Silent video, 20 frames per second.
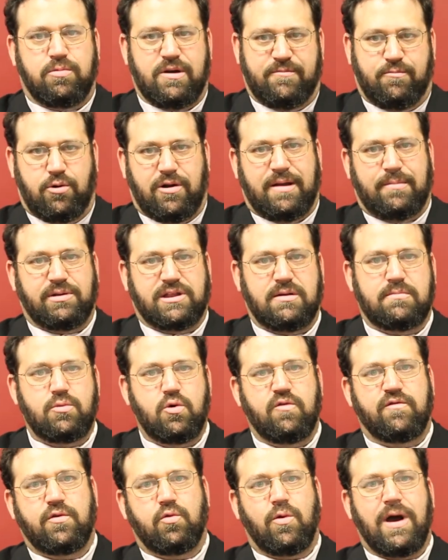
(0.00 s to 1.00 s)
We were able to
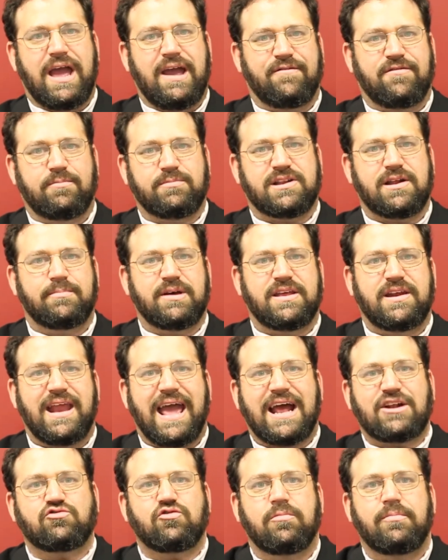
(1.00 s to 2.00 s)
move away from some of the
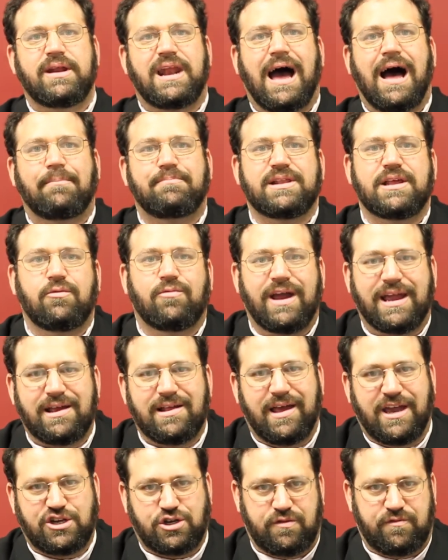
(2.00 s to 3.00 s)
natural monopoly
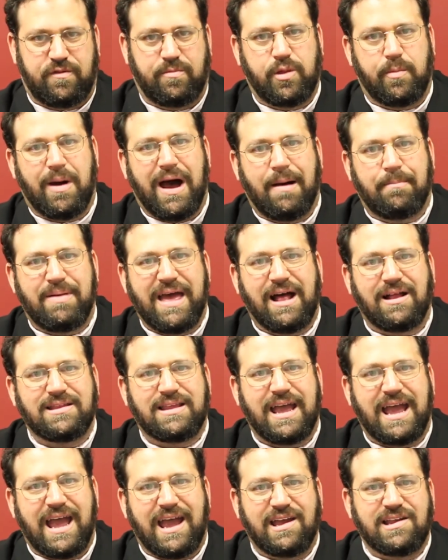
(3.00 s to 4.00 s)
regulation from the Ma Bell
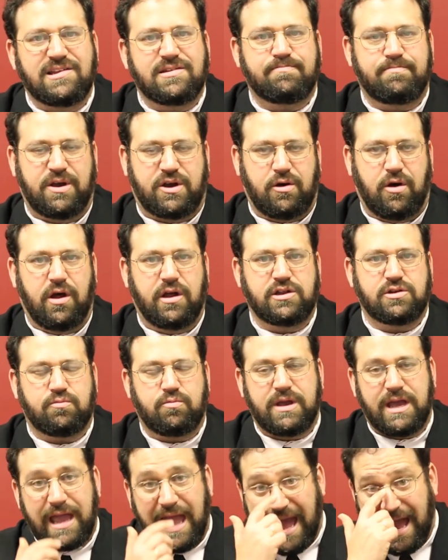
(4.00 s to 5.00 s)
days because
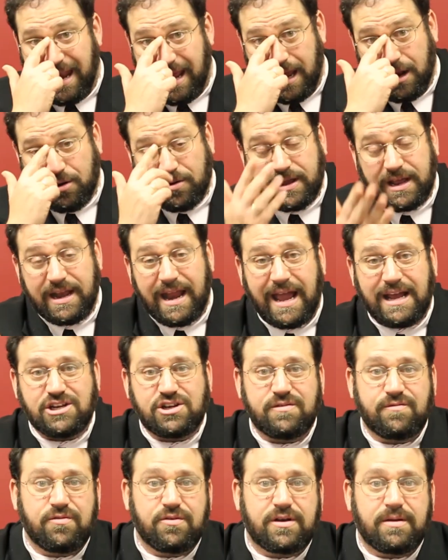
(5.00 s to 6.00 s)
we had
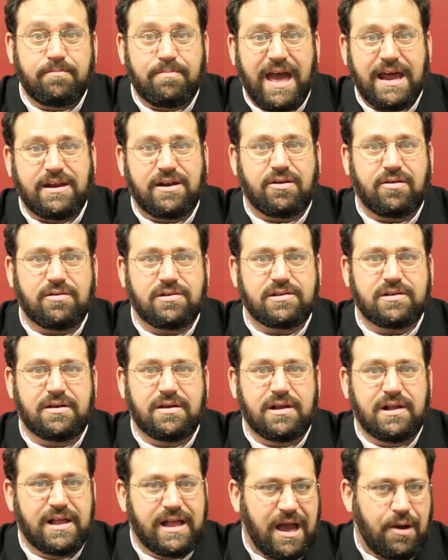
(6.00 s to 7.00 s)
interconnection for competitors.
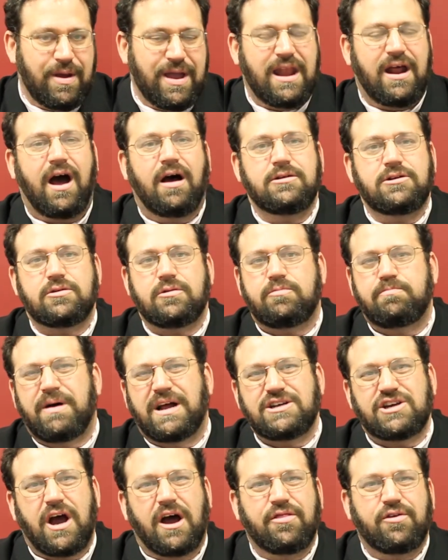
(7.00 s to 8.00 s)
And we had a, hundred, a
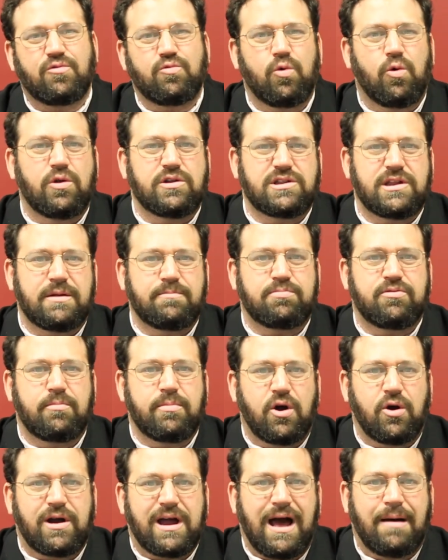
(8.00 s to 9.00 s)
bunch of other rules that
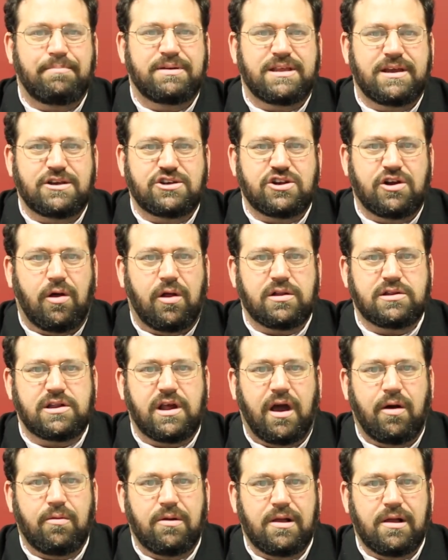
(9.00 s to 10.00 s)
promote competition
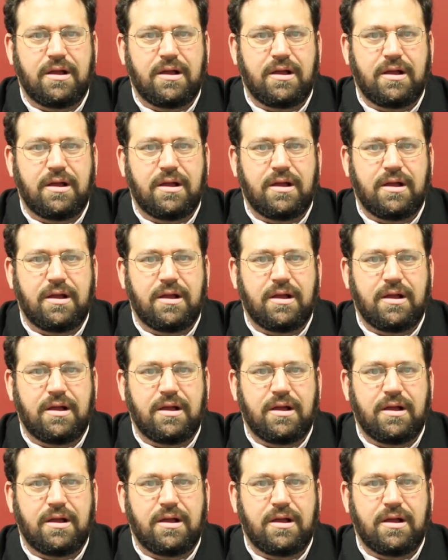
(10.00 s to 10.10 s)
also.